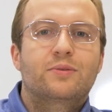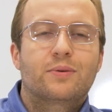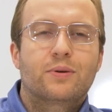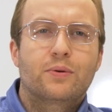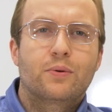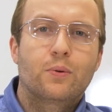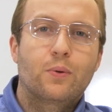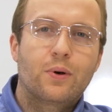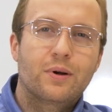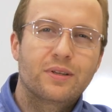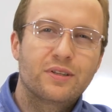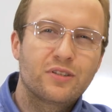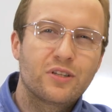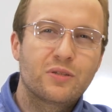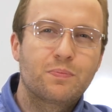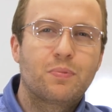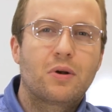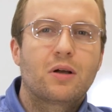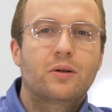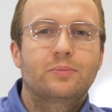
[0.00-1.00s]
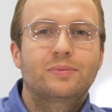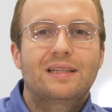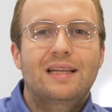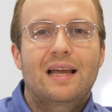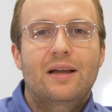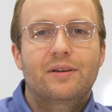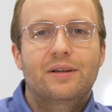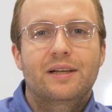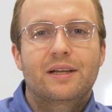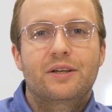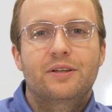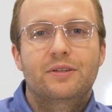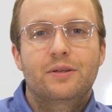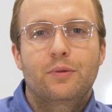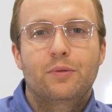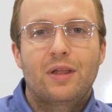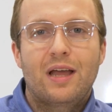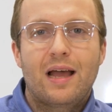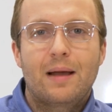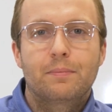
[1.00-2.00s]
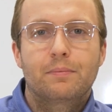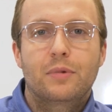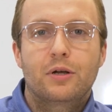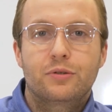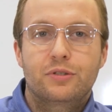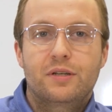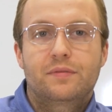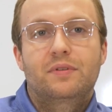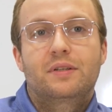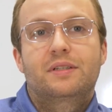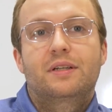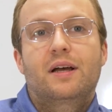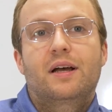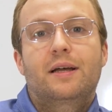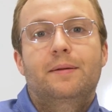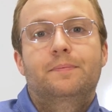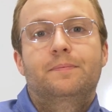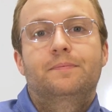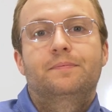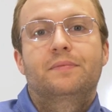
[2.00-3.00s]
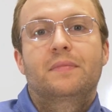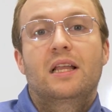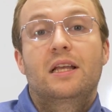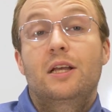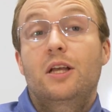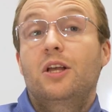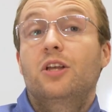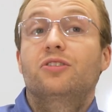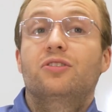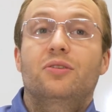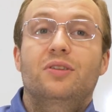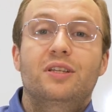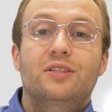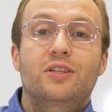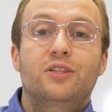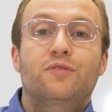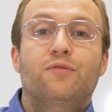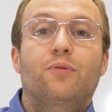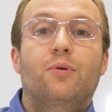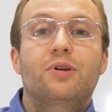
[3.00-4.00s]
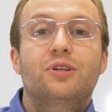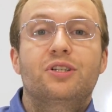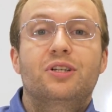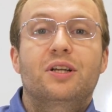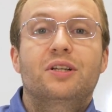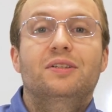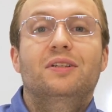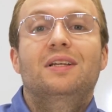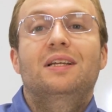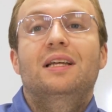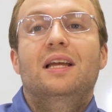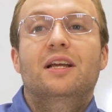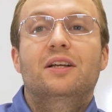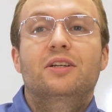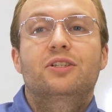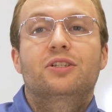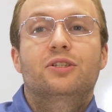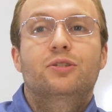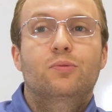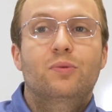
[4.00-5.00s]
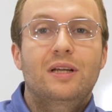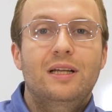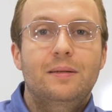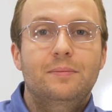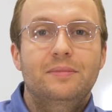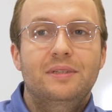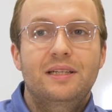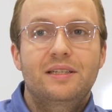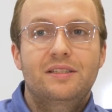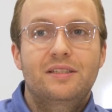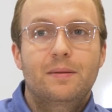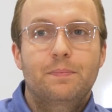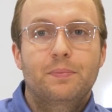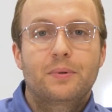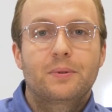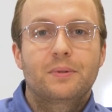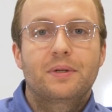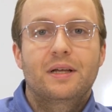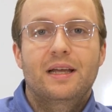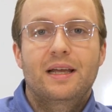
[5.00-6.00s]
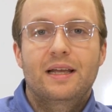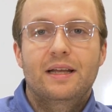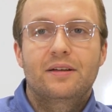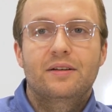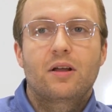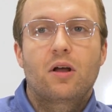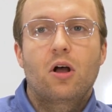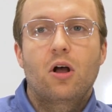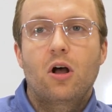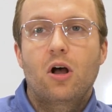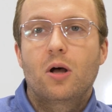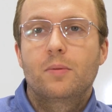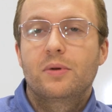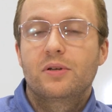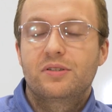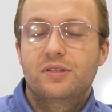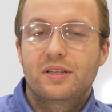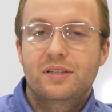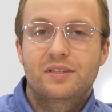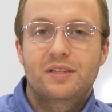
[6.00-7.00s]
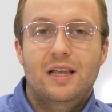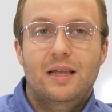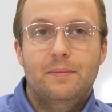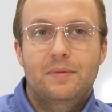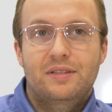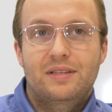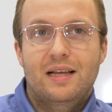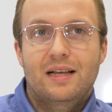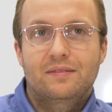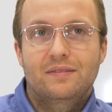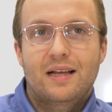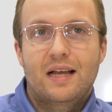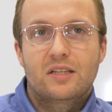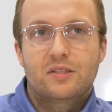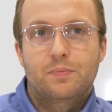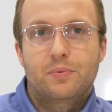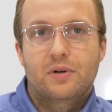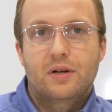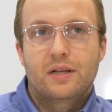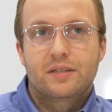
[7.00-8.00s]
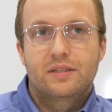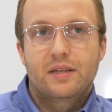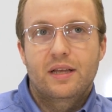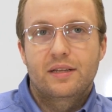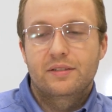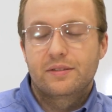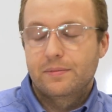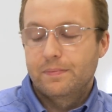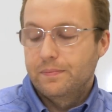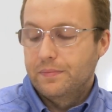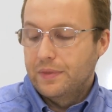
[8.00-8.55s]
record. This is probably how you're going to do that most of the time. So this is fortunately extremely simple and almost the same as that last process.